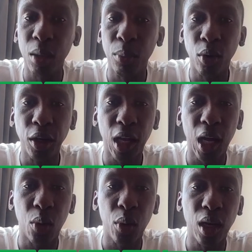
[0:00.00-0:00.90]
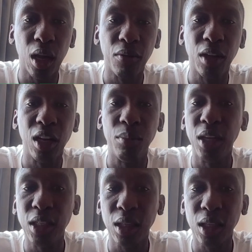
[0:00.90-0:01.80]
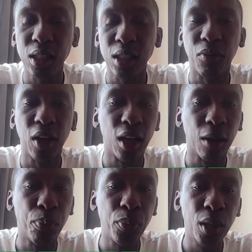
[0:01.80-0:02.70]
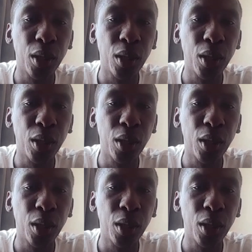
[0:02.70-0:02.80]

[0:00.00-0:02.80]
the ball now when I have eliminated this defender?